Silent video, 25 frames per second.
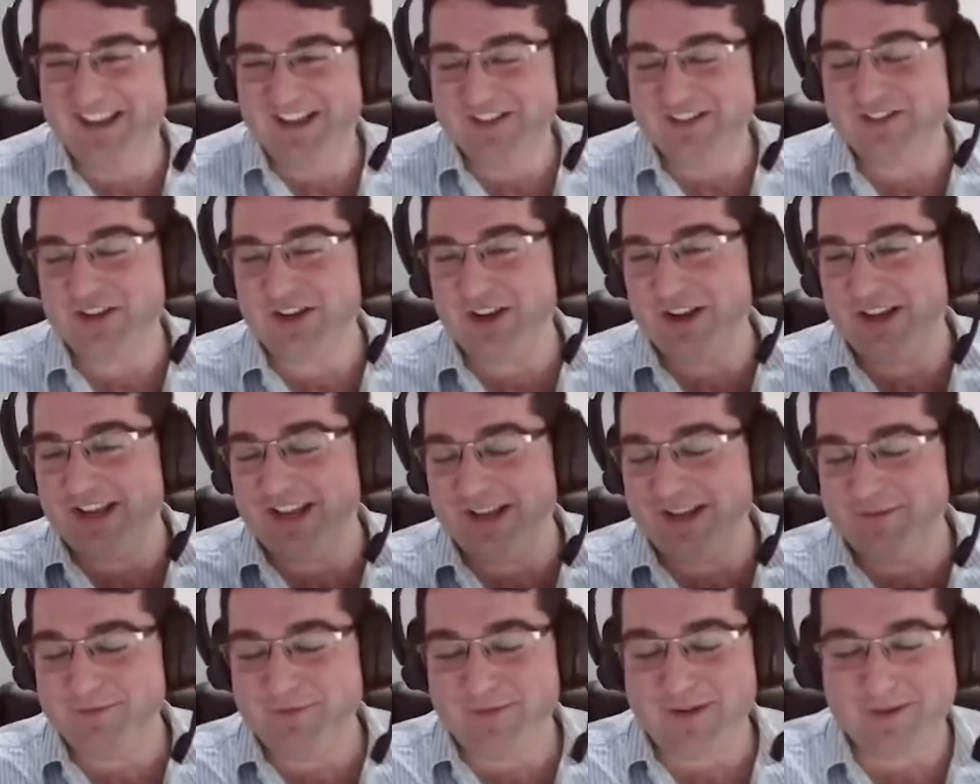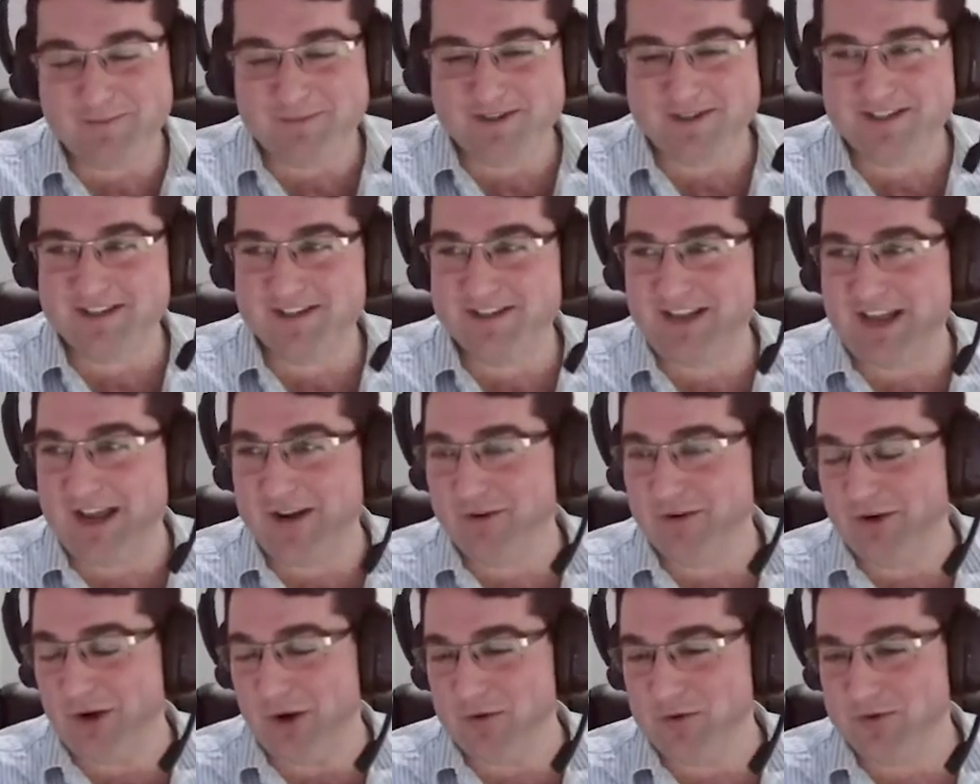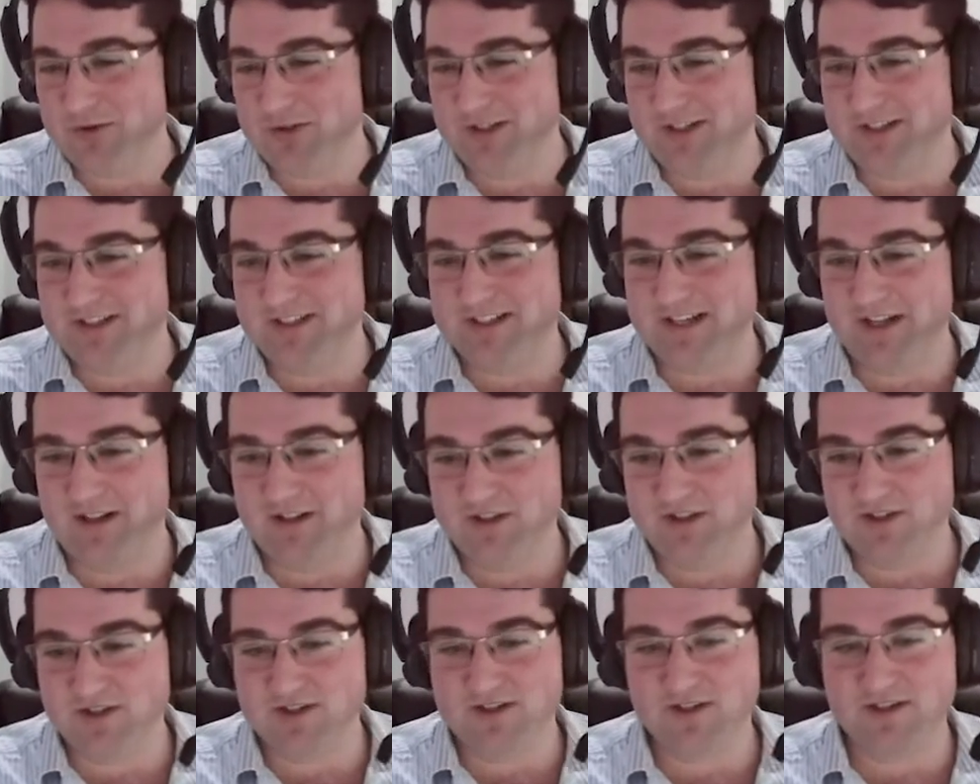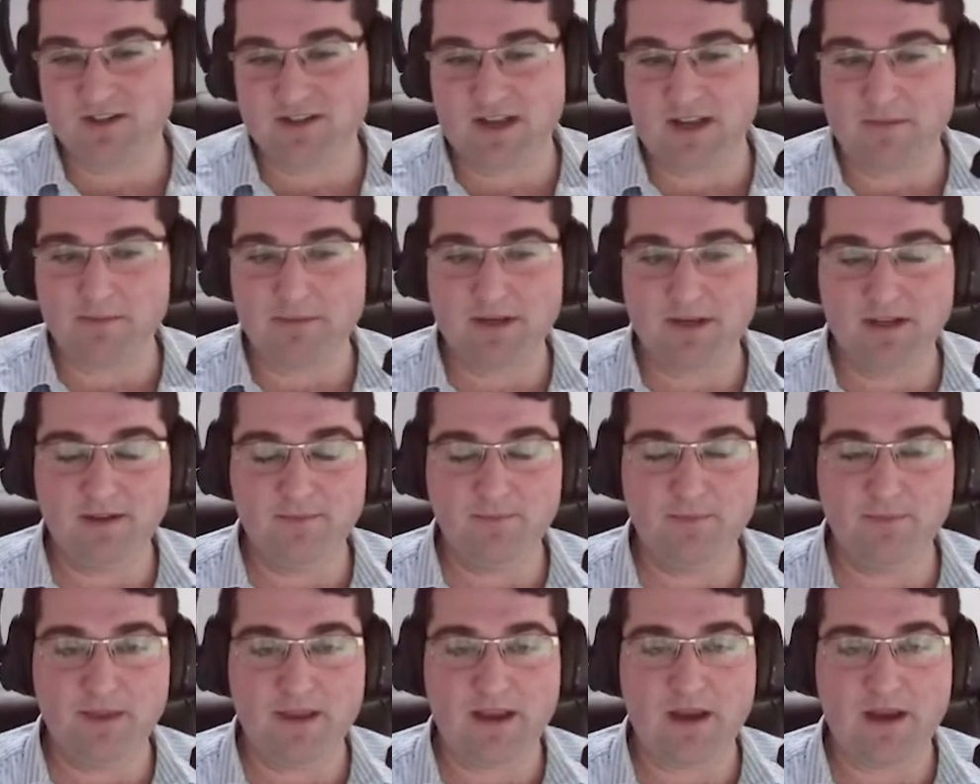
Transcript: So InFarm is an agricultural intelligence company.